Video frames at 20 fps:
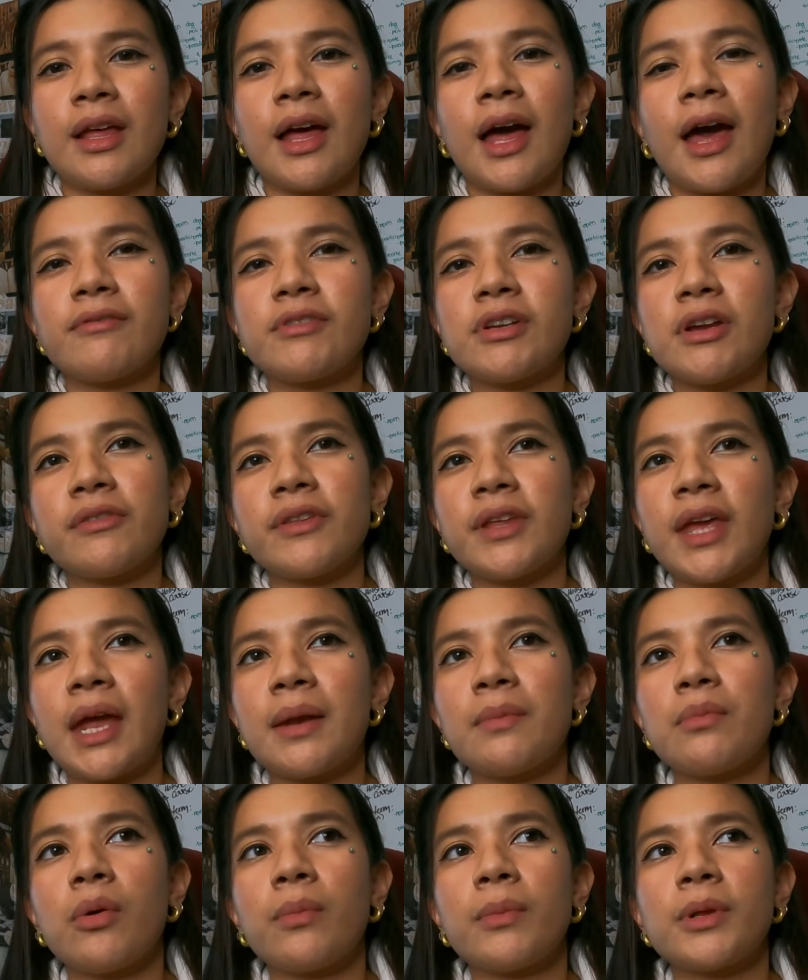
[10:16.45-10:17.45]
I've definitely
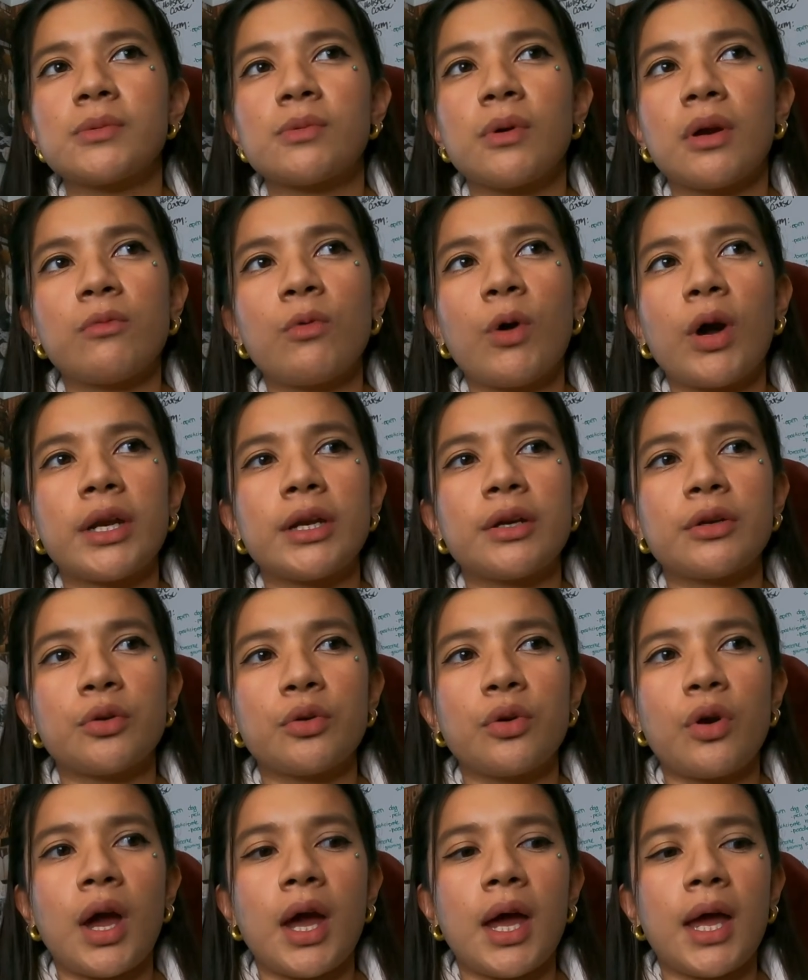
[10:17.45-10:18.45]
had moments where I wanted to
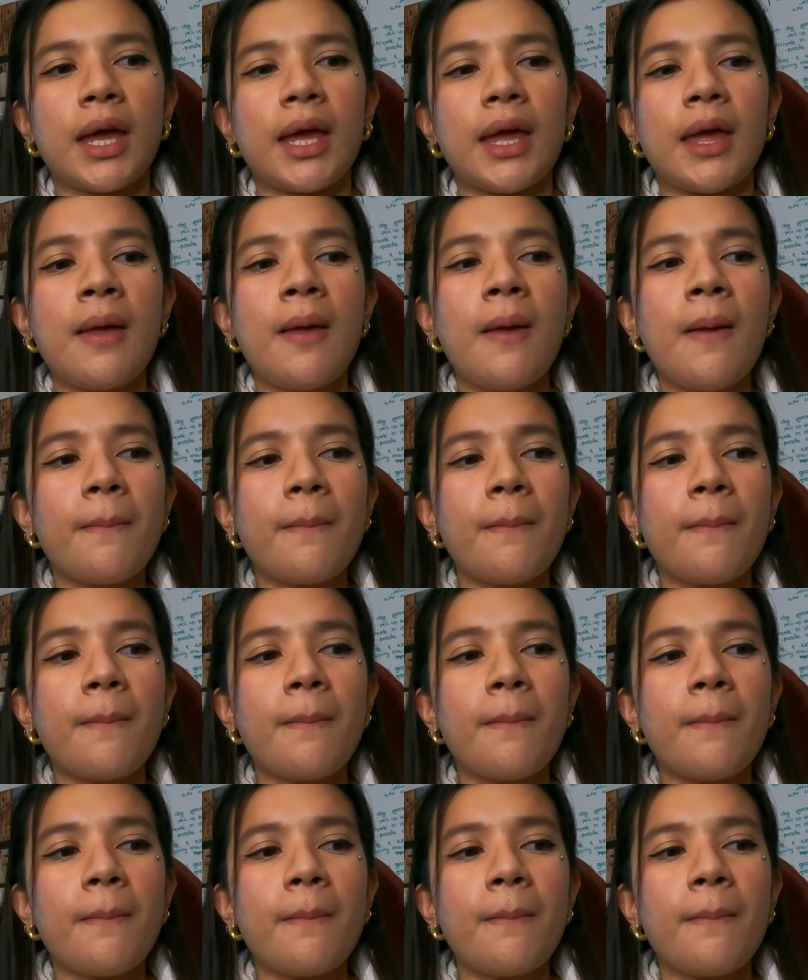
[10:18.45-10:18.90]
cry,